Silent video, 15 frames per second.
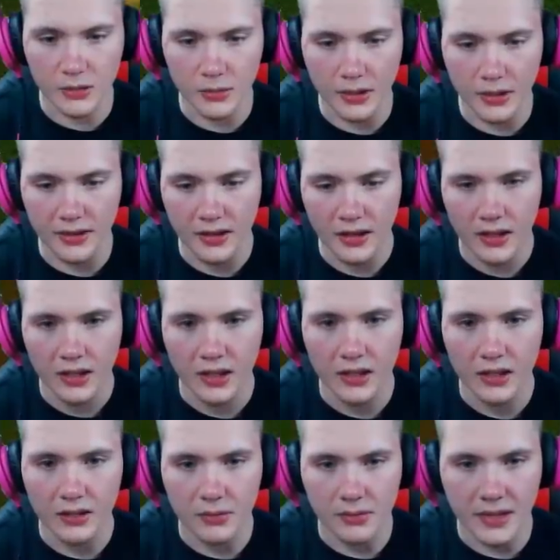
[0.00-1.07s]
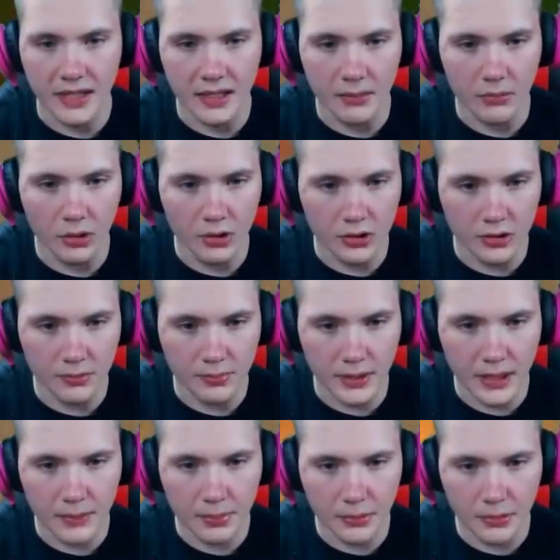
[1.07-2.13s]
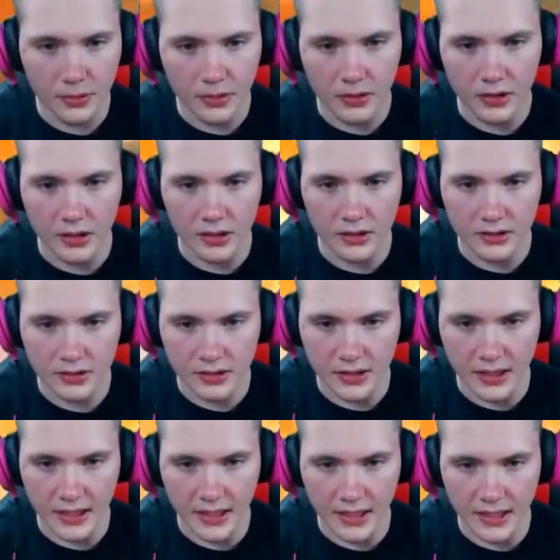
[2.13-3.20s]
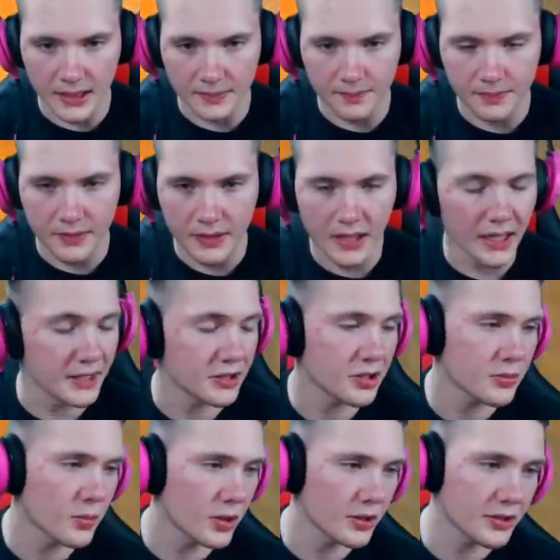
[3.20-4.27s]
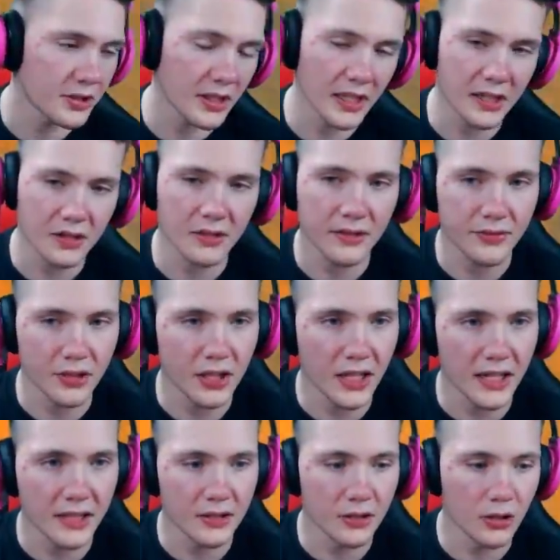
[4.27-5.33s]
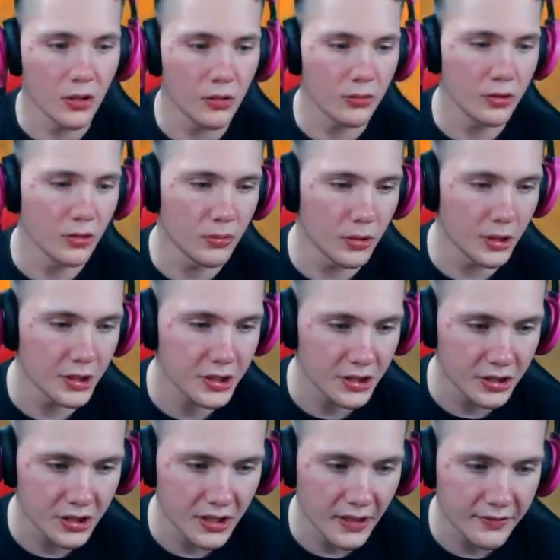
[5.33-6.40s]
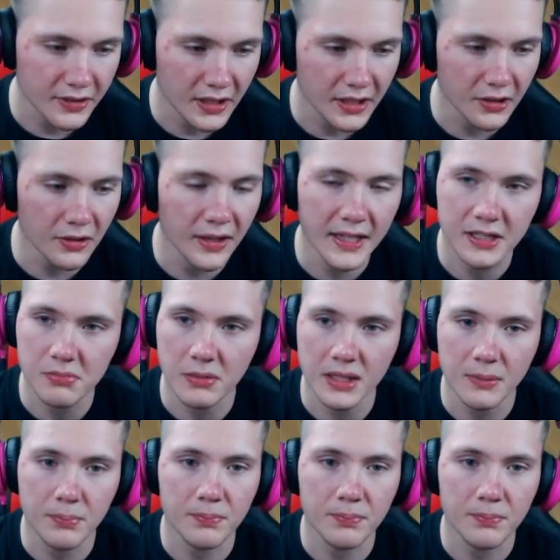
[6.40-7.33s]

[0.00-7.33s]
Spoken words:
with random other people. Yeah, it's just working together. If you die, no worries. You just have to kill as many